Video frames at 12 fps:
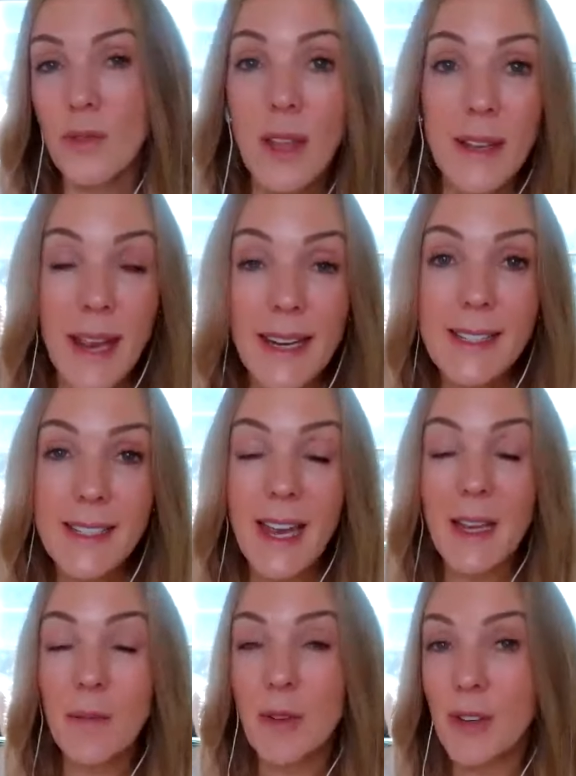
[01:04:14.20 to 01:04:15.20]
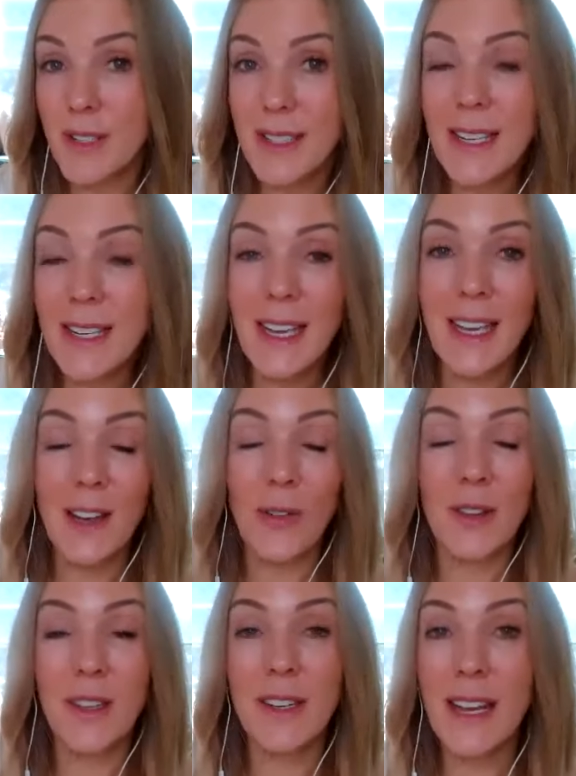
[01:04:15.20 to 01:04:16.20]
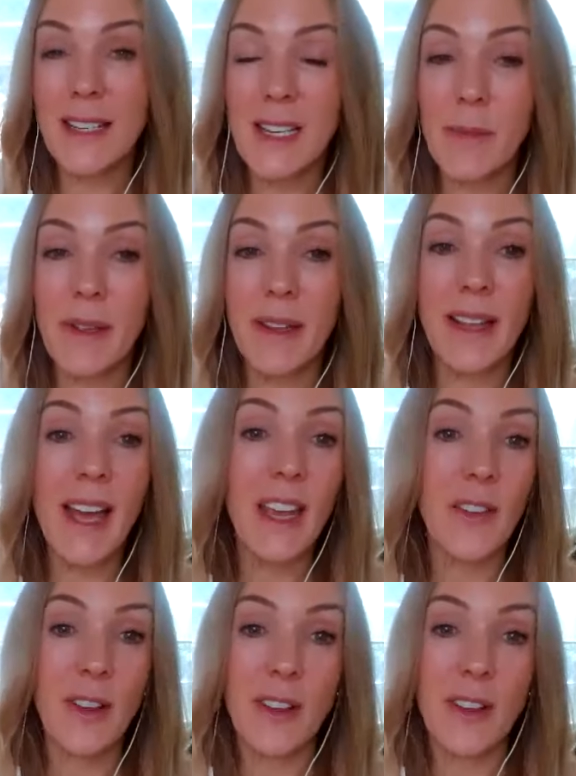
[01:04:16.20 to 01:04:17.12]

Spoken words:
the next time you're sitting, or the next time in life,